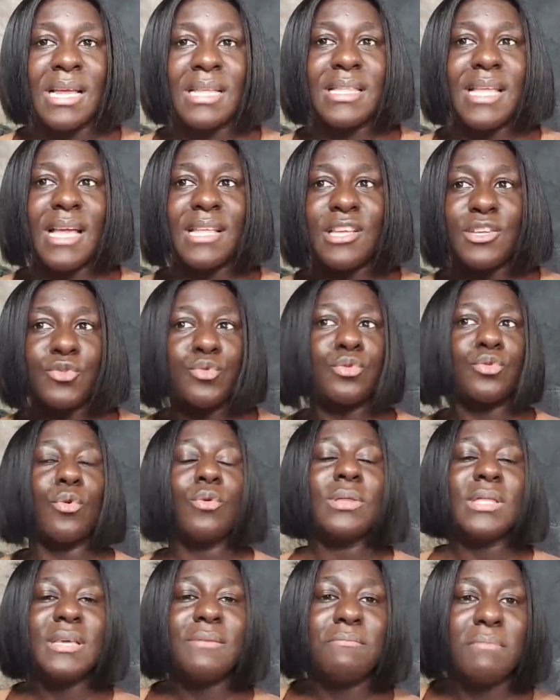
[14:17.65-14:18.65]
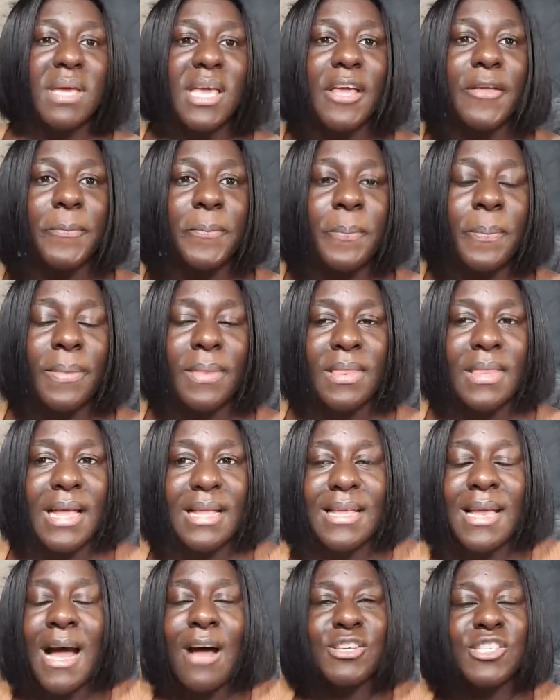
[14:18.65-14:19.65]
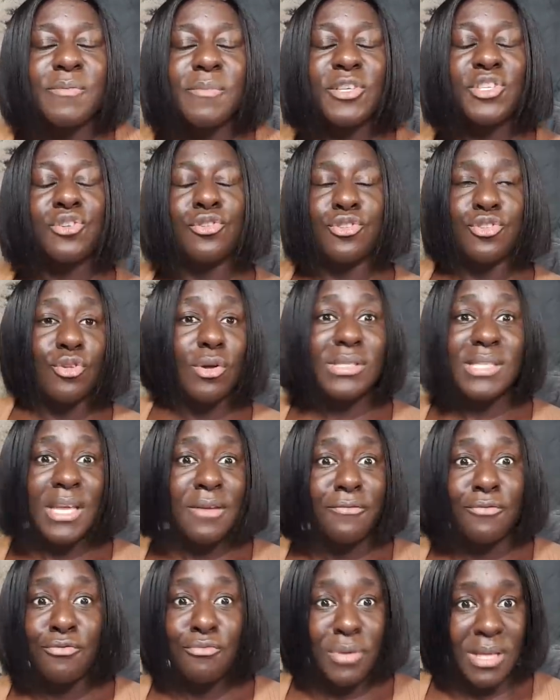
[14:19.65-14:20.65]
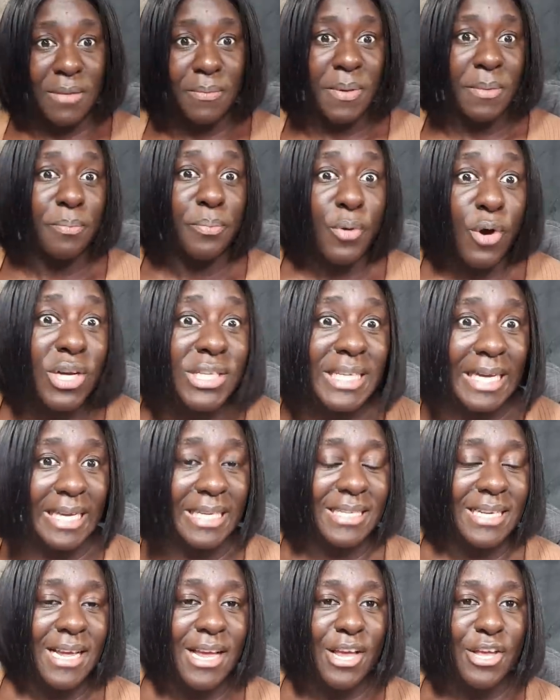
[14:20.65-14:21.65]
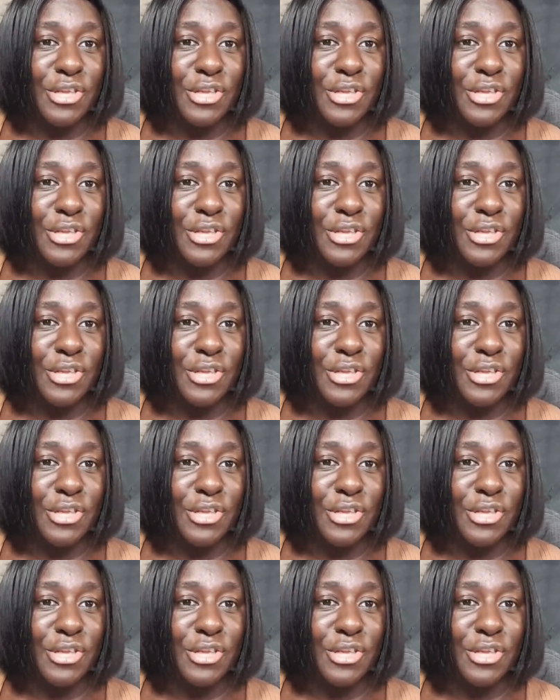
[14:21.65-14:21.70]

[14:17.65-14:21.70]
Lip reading: then it would only mean that the housemates should not even really be bothered,